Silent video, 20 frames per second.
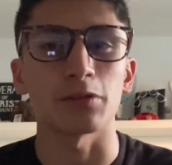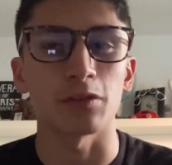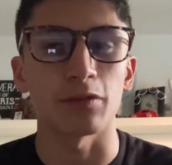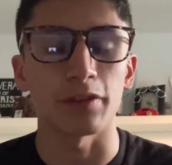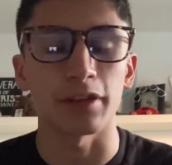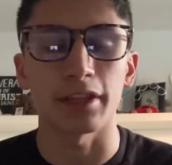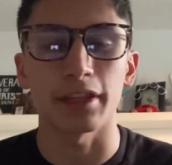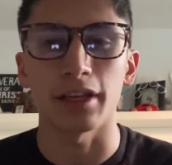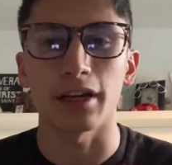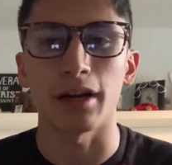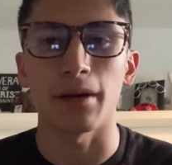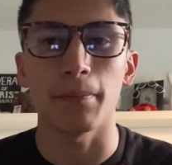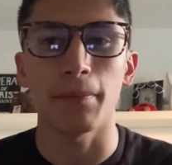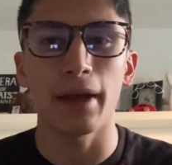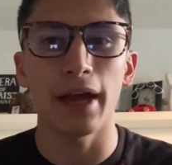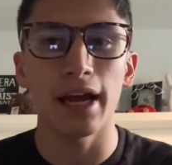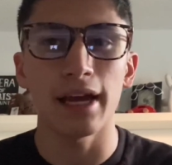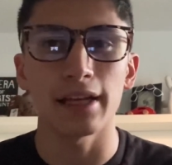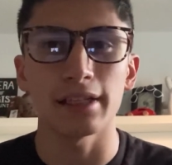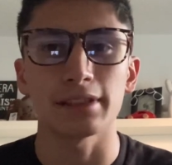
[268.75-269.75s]
So if anything got
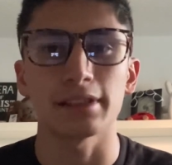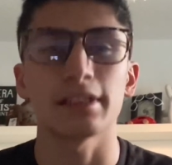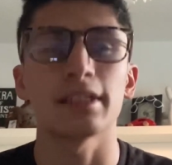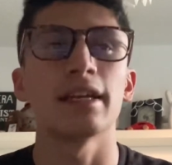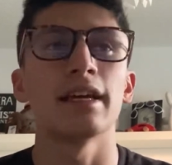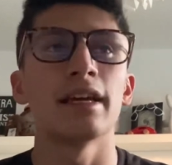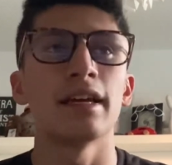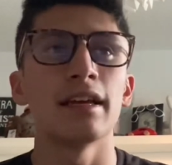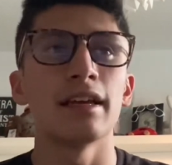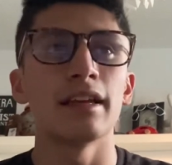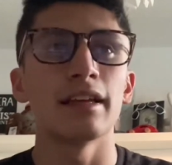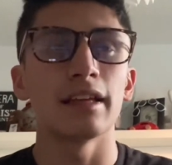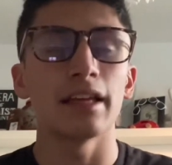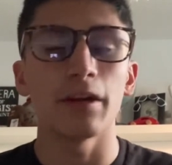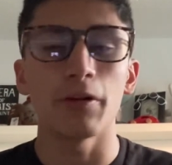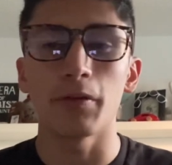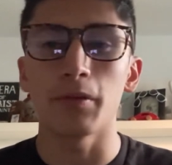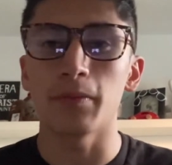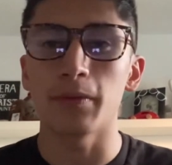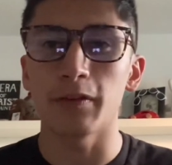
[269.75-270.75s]
passed,
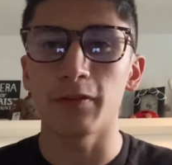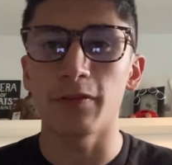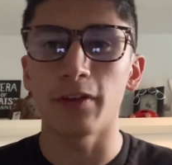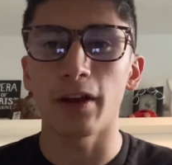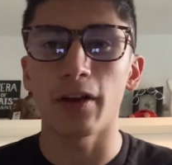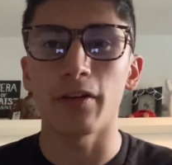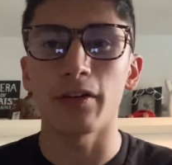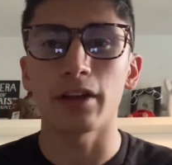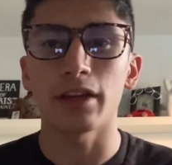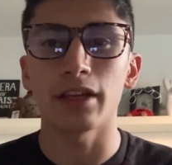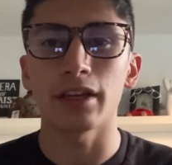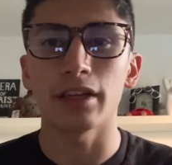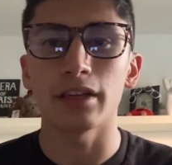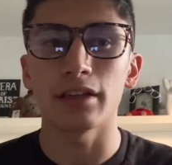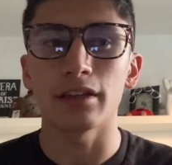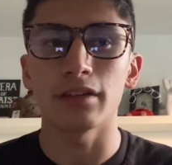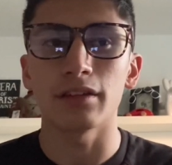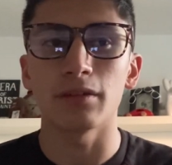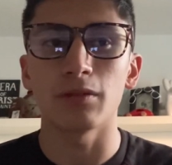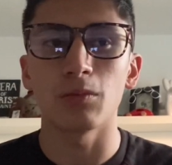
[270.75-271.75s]
it would be
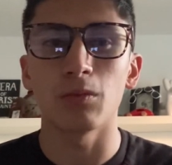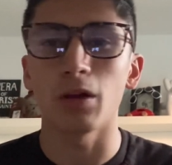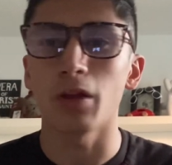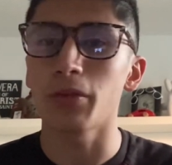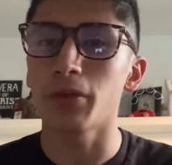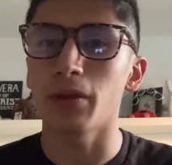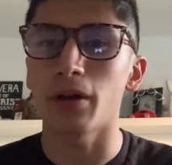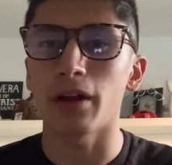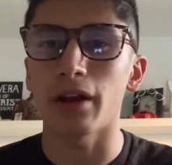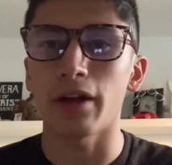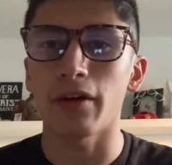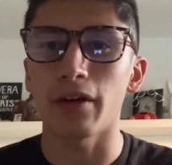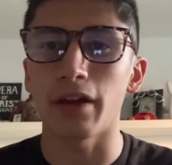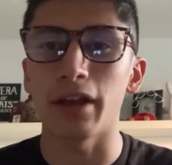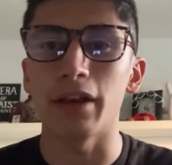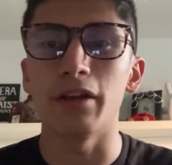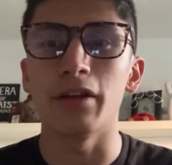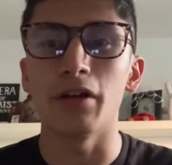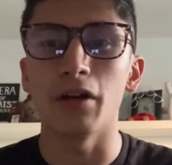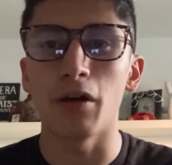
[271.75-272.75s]
very well thought out
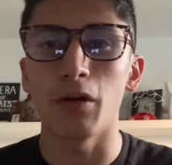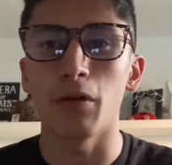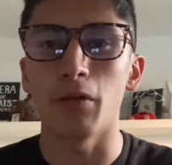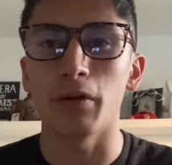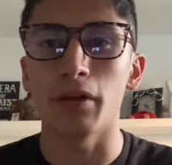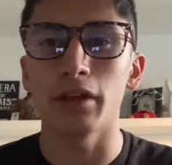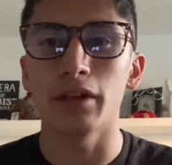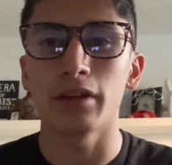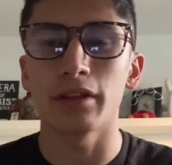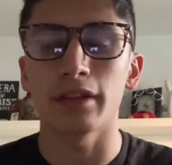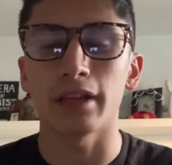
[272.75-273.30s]
and known